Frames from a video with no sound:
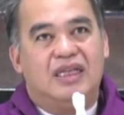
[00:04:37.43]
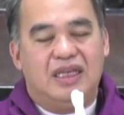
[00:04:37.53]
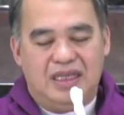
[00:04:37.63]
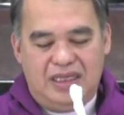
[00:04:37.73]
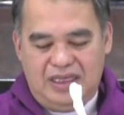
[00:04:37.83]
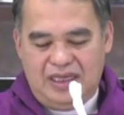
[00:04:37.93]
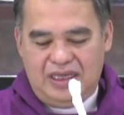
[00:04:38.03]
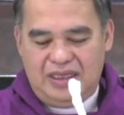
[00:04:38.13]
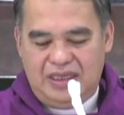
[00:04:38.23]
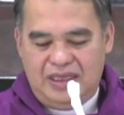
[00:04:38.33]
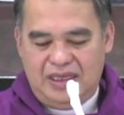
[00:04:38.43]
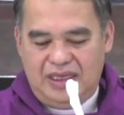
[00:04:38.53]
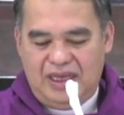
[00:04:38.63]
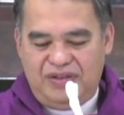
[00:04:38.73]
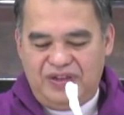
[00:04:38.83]
the
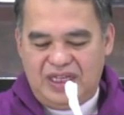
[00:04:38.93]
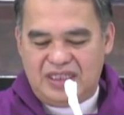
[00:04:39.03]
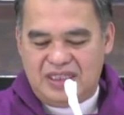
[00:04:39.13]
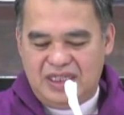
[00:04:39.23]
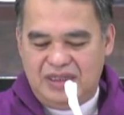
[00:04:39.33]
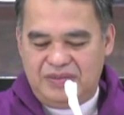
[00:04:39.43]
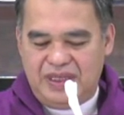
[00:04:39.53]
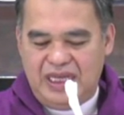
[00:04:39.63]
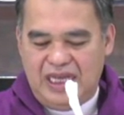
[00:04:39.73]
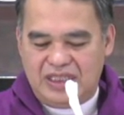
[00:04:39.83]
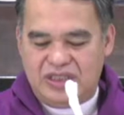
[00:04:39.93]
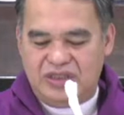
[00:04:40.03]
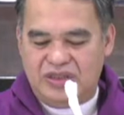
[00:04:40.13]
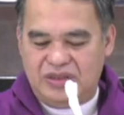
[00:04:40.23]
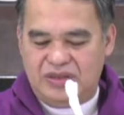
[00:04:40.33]
efficacy of the
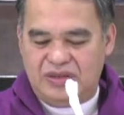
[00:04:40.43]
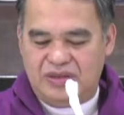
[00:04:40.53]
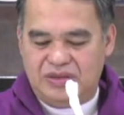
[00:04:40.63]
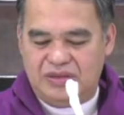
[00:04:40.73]
action